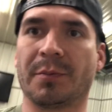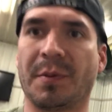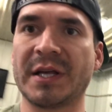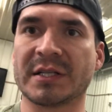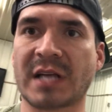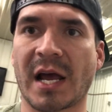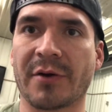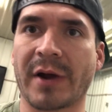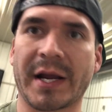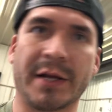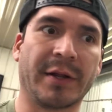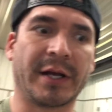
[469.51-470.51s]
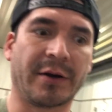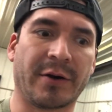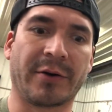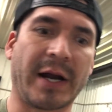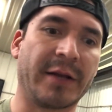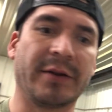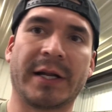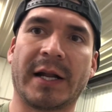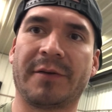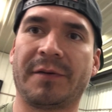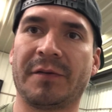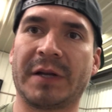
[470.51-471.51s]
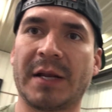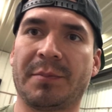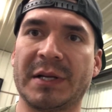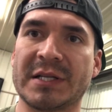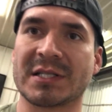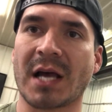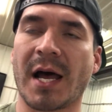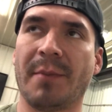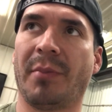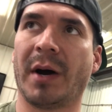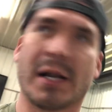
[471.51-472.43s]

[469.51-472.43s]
PSI regulator and regulate at 58 PSI, but